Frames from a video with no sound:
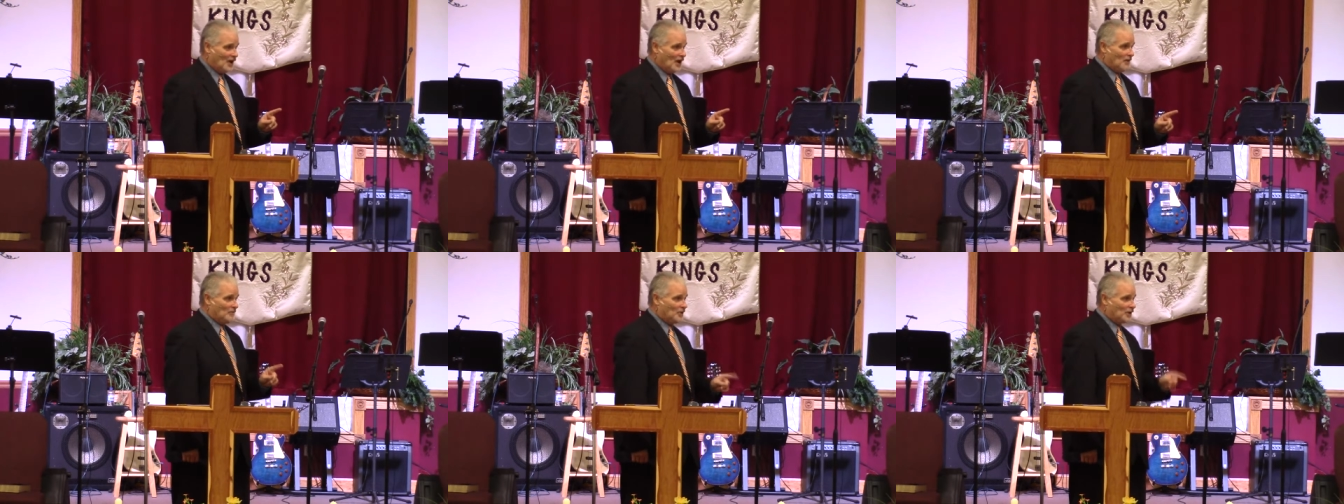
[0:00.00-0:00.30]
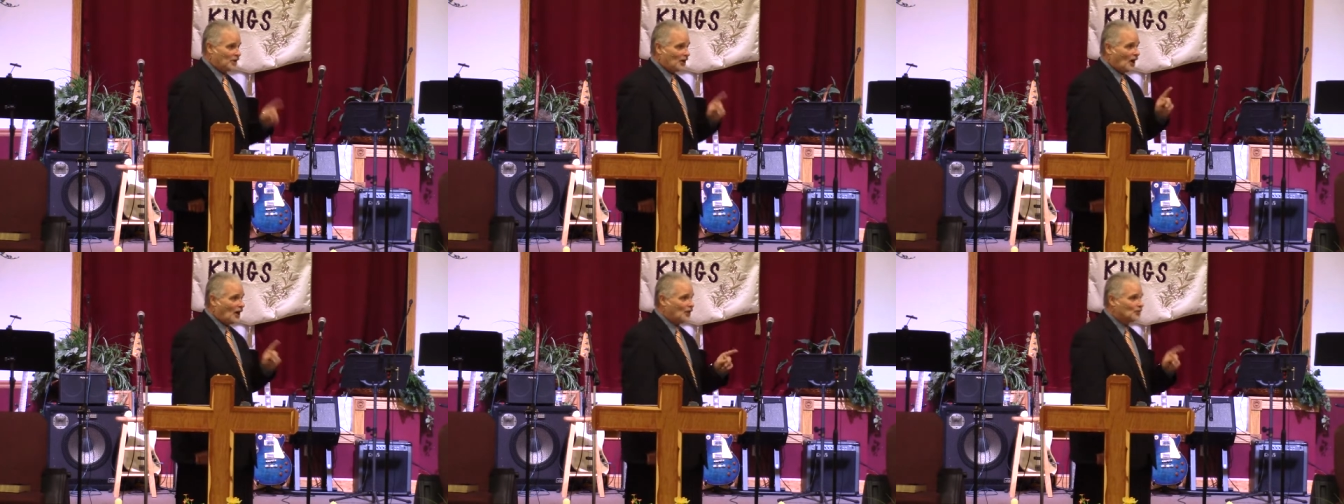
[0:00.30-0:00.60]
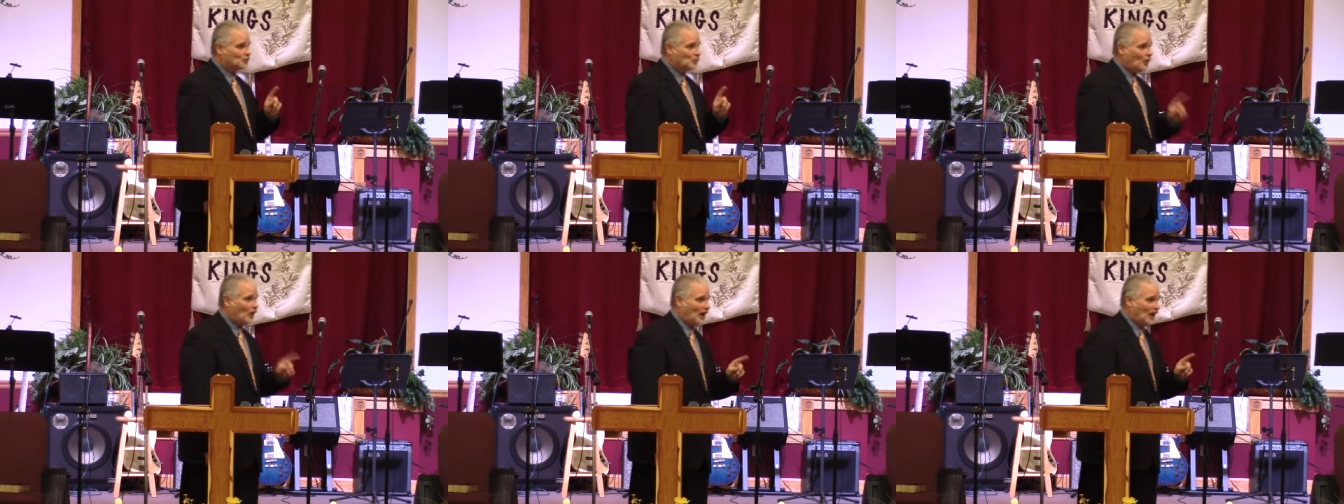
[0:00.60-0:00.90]

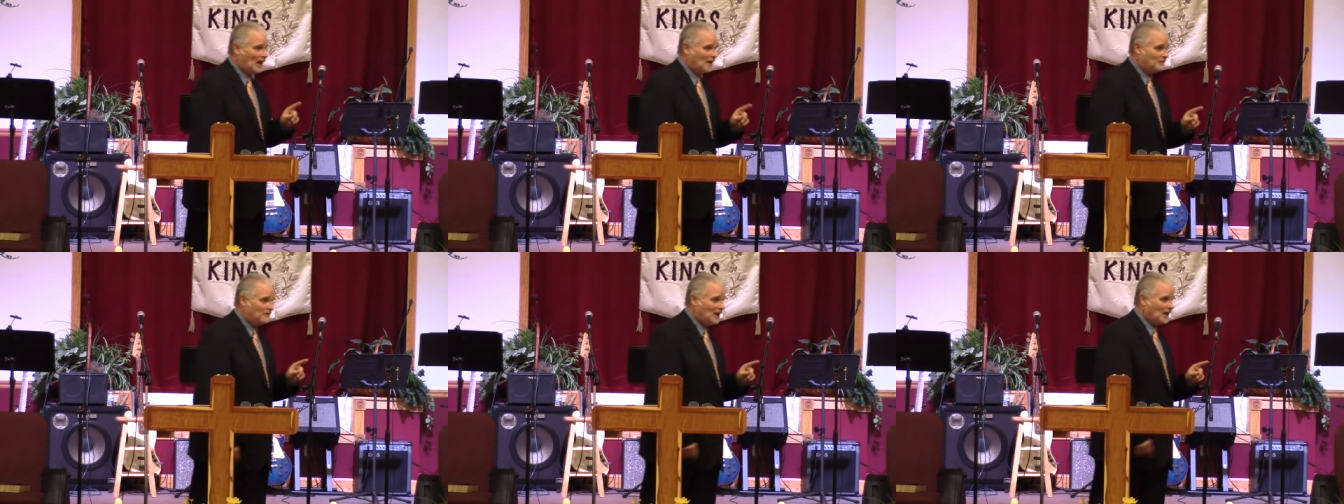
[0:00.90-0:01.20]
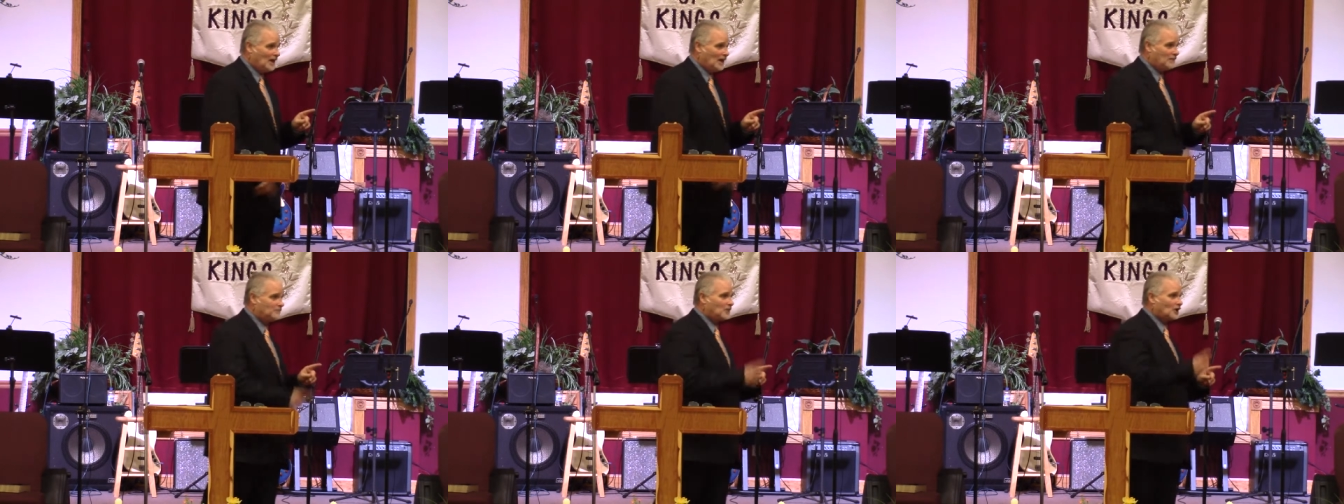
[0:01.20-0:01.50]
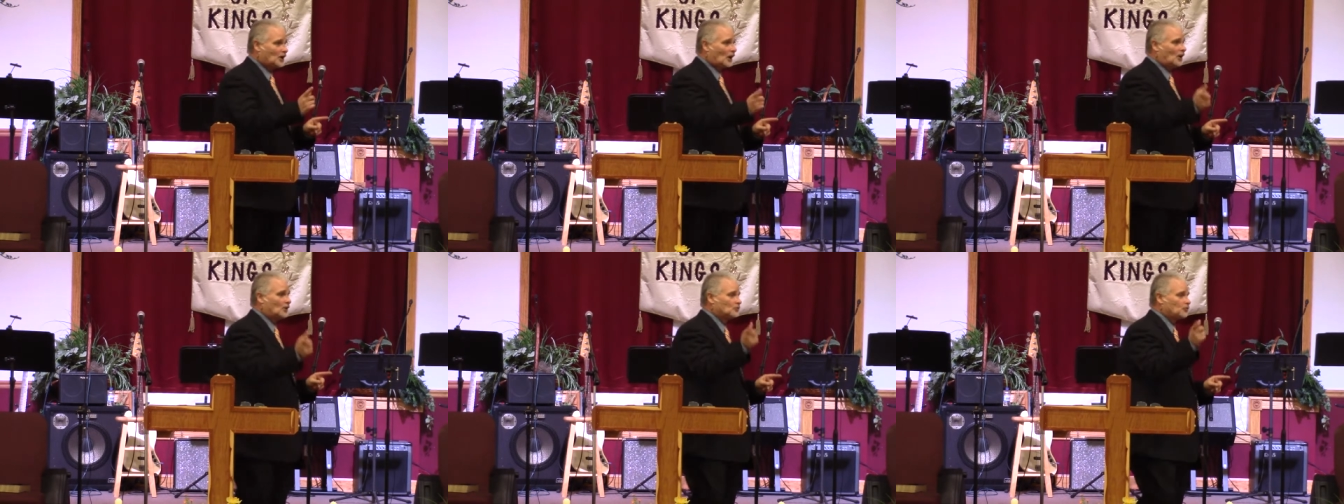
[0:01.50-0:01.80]
Because what I meant,
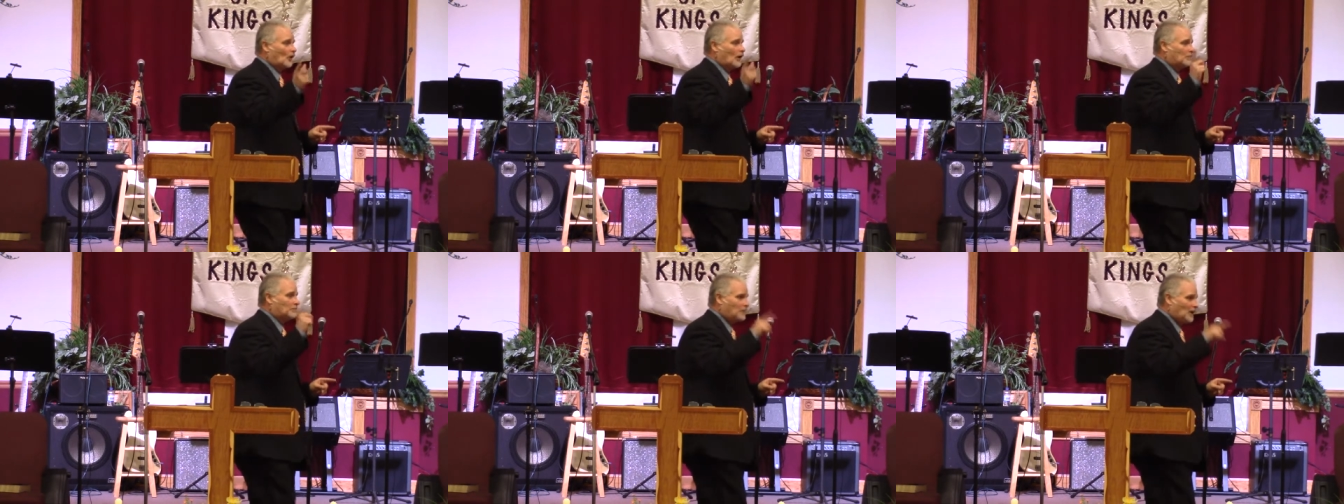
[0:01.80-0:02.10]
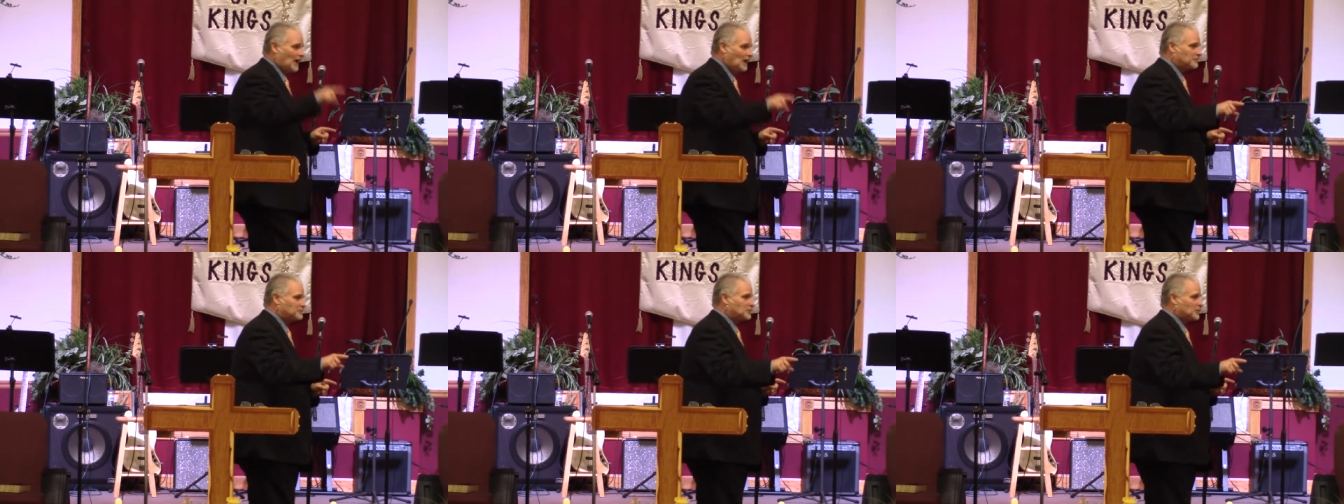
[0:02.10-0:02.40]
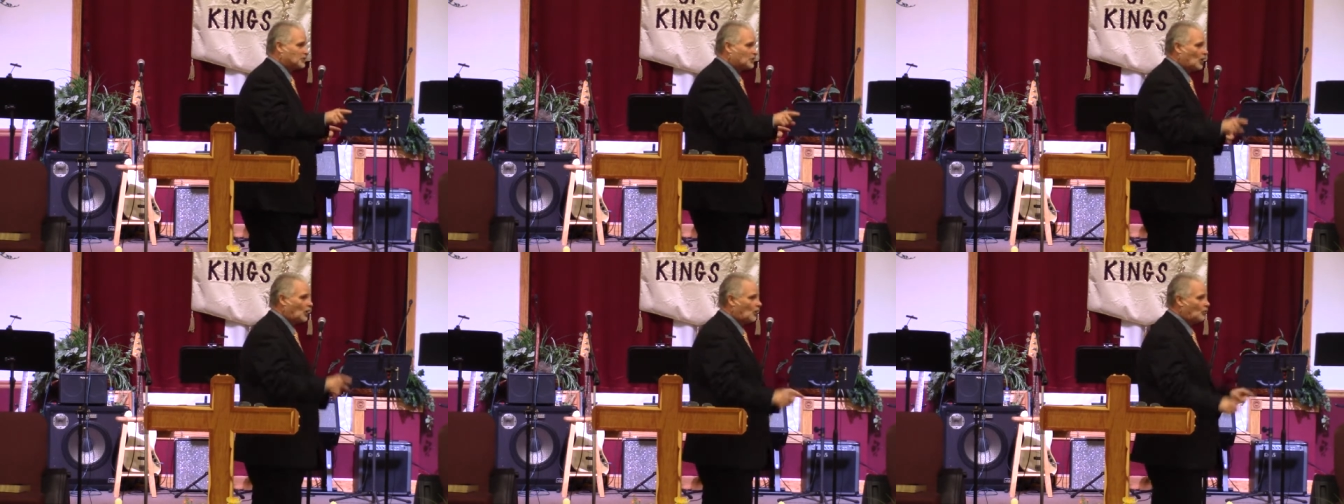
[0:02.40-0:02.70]
because what
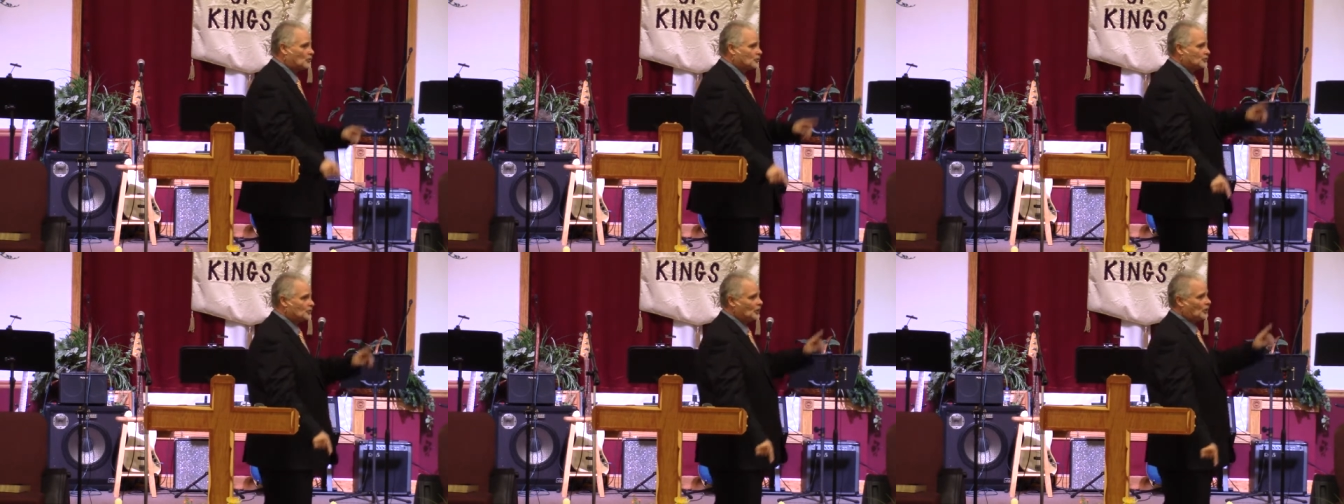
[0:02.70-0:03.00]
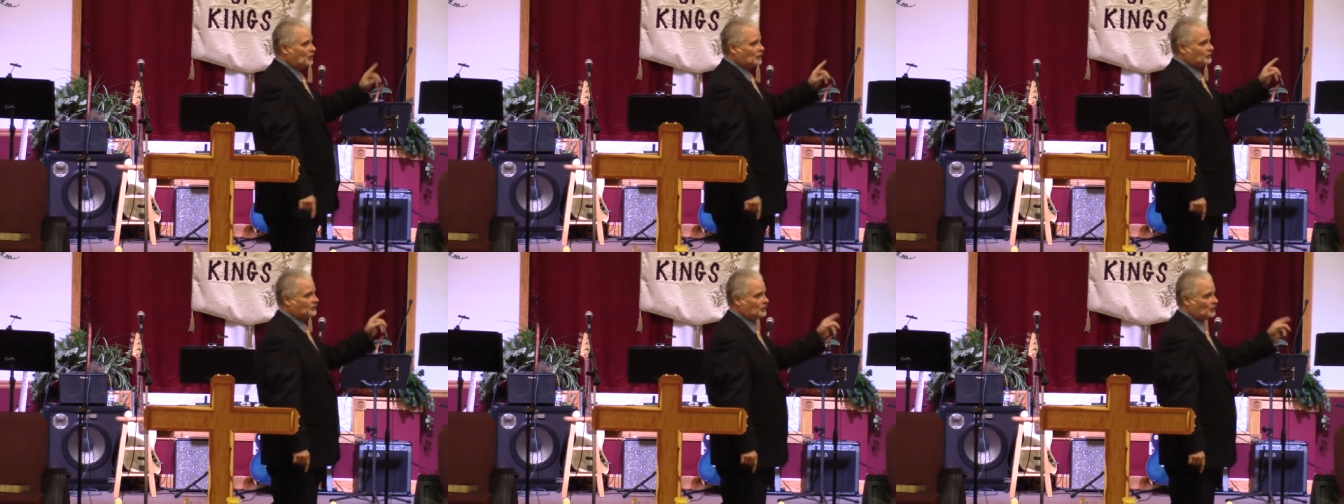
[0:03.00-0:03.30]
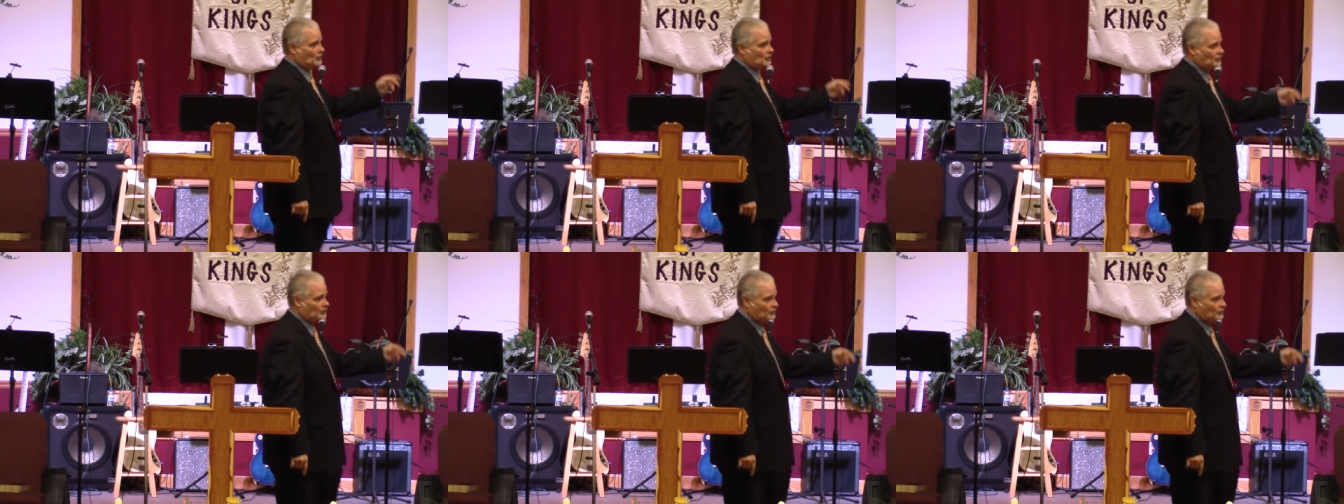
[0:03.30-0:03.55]
PepsiCo was doing to